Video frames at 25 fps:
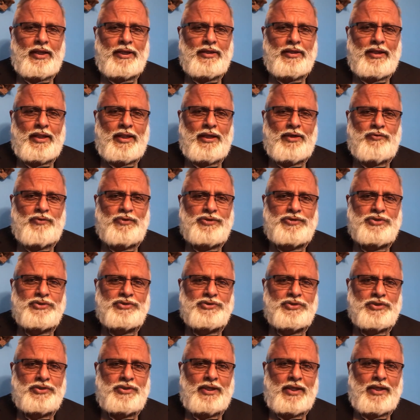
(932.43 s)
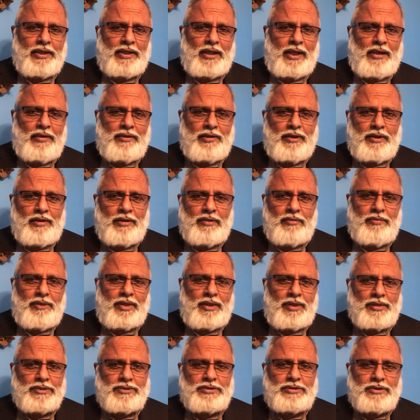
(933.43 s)
and, and Christians are taken out of here
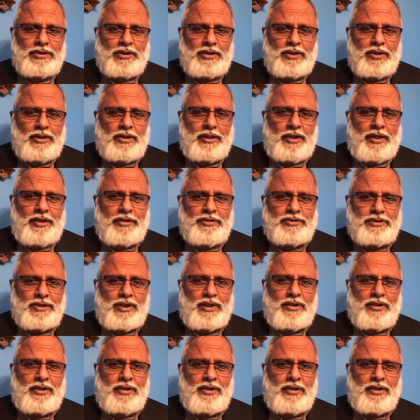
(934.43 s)
because there's, uh,